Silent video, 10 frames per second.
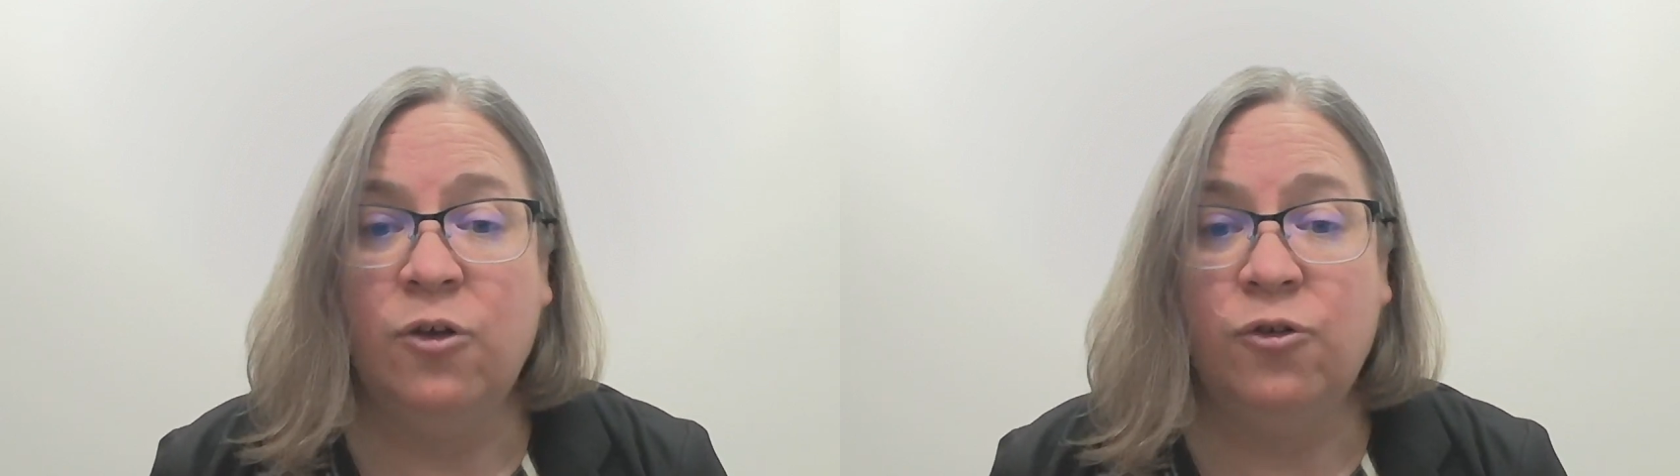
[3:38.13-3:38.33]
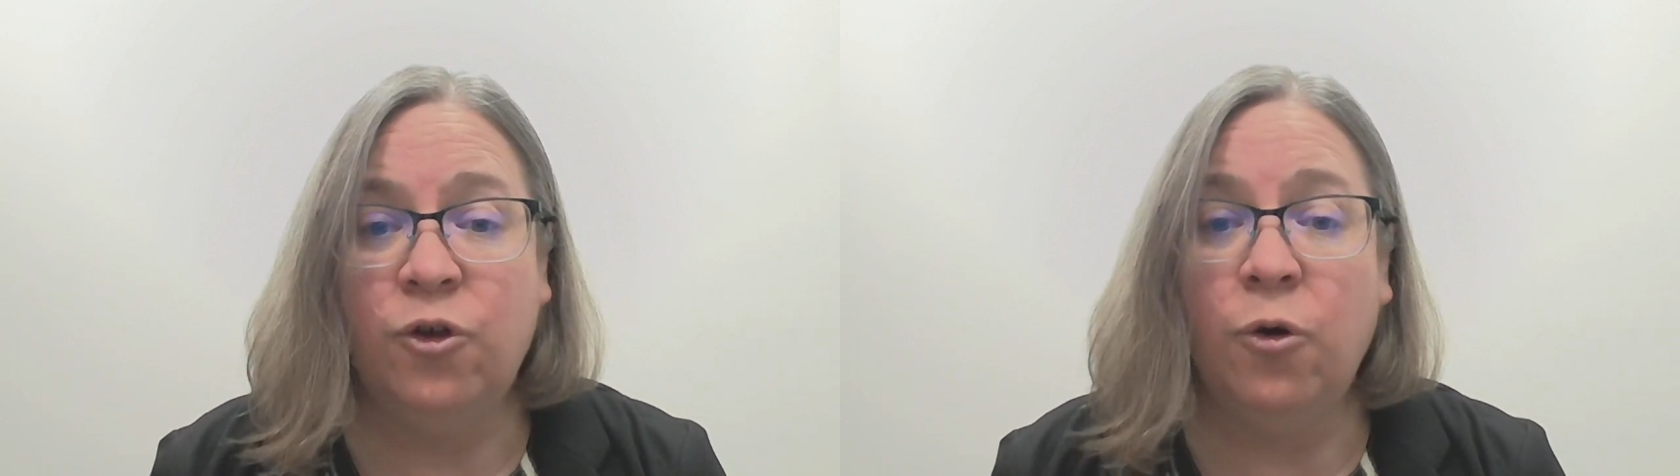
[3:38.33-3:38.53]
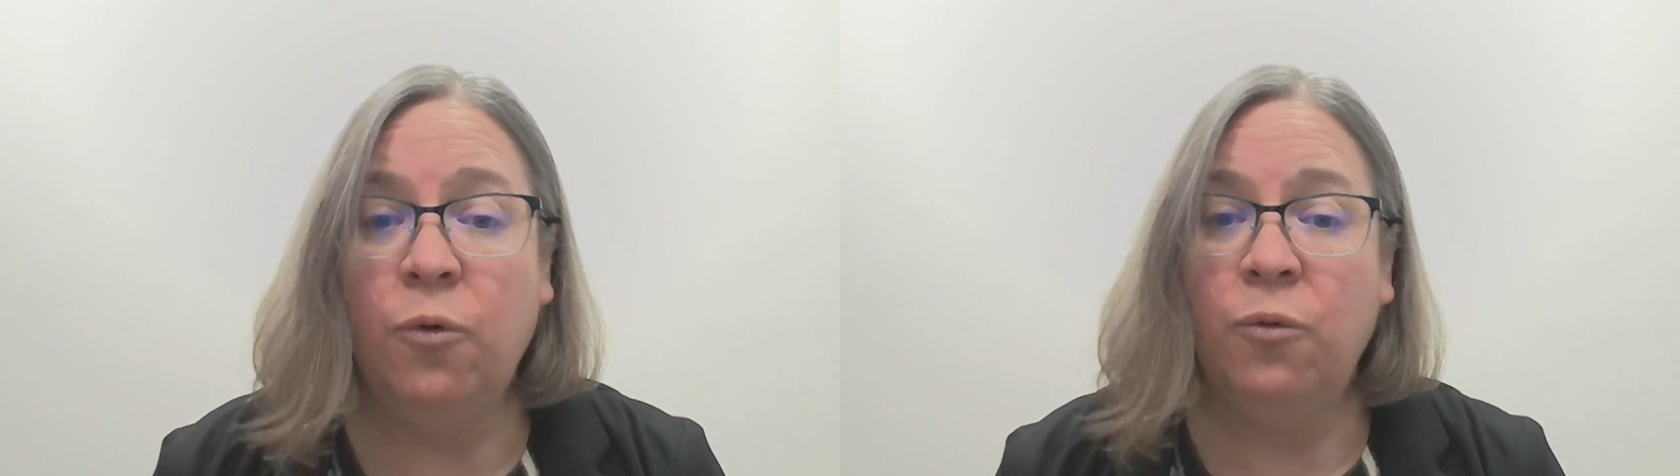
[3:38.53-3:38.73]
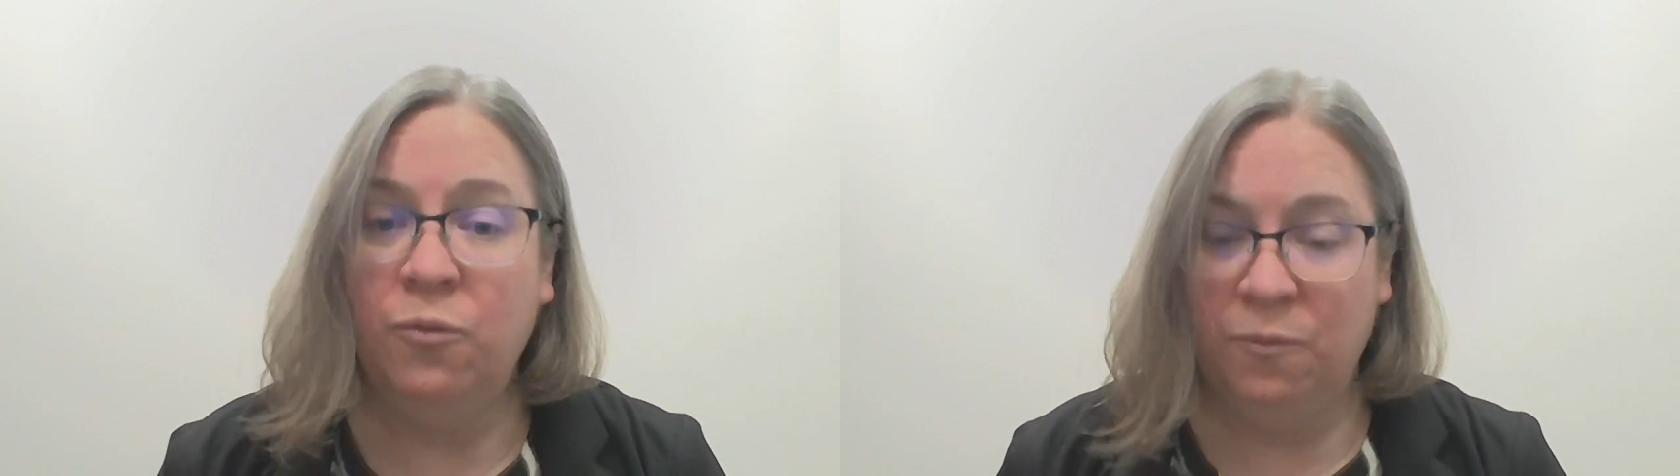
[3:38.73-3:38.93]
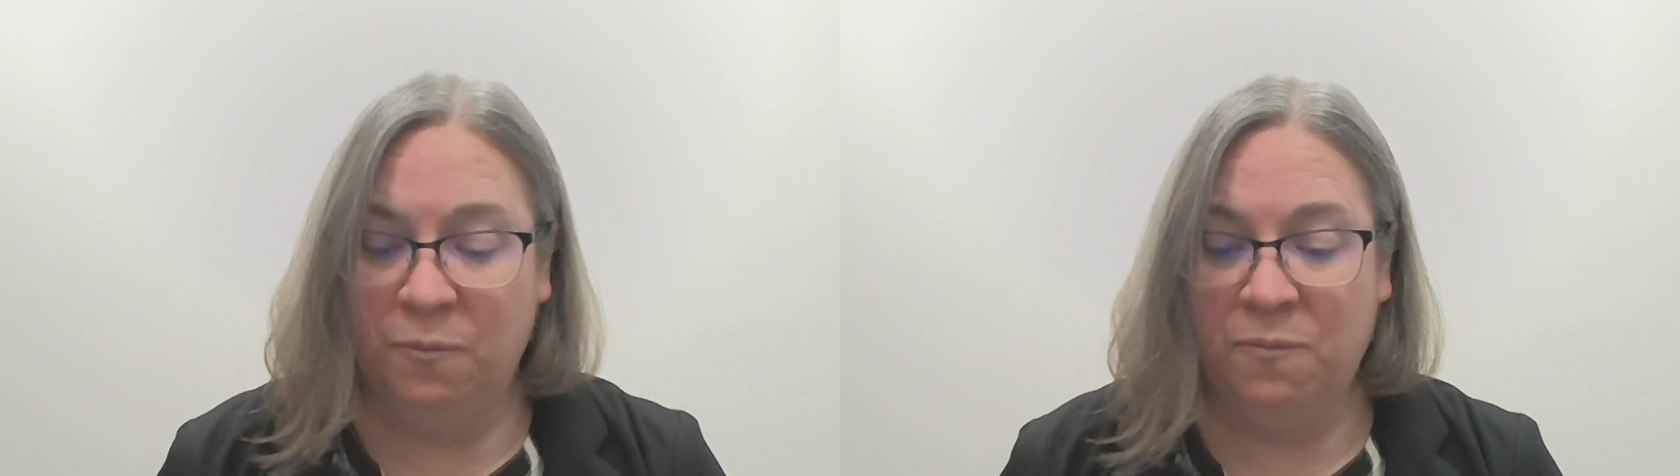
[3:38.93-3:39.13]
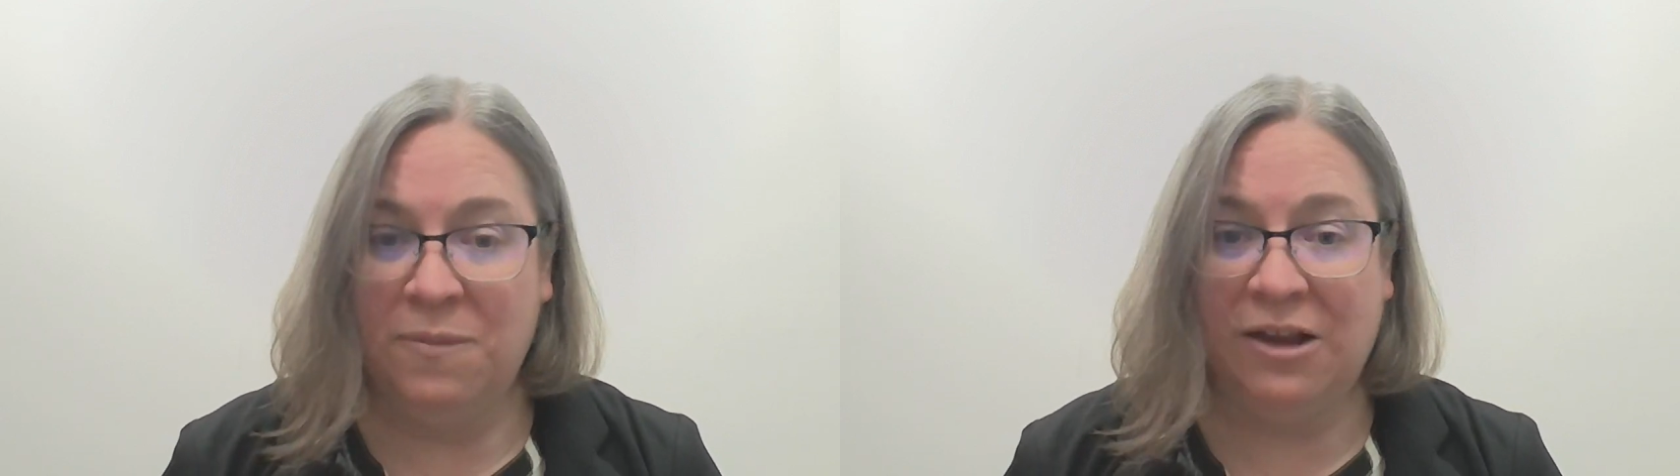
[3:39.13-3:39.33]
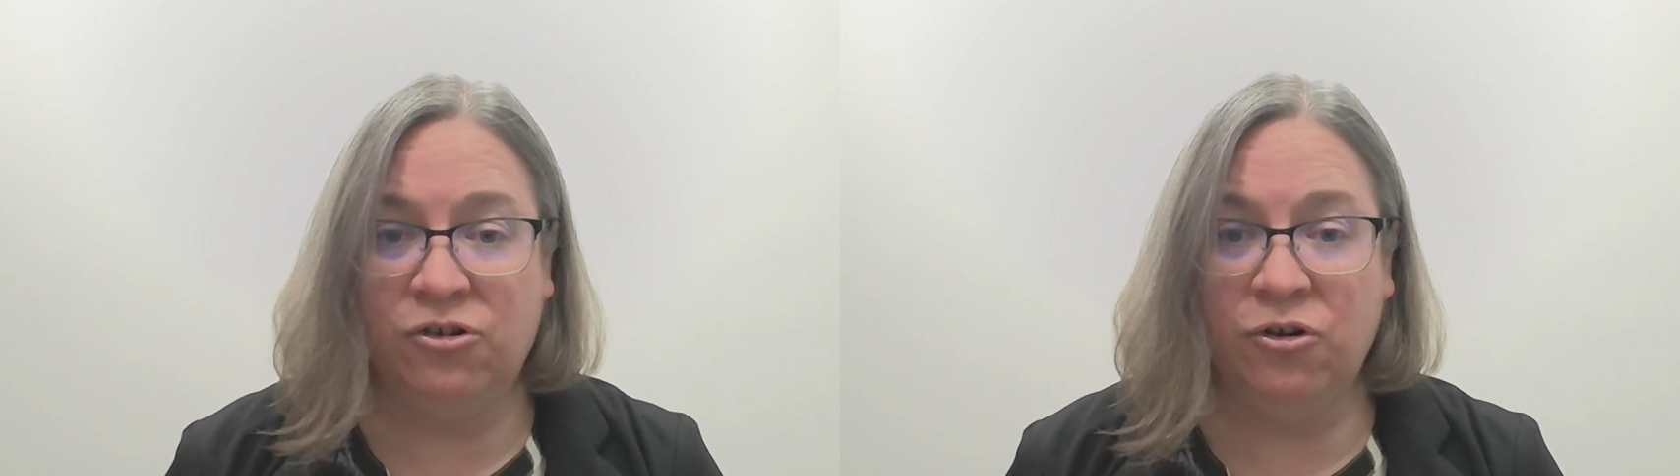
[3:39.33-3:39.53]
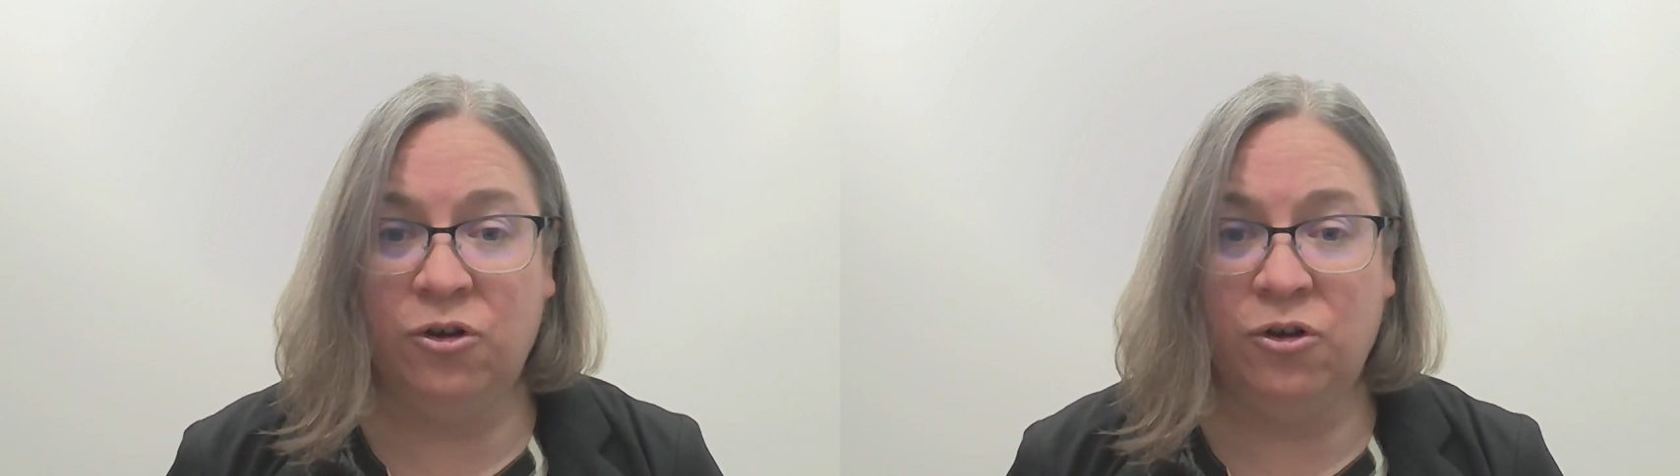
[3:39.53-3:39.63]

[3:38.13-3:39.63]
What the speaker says: So make sure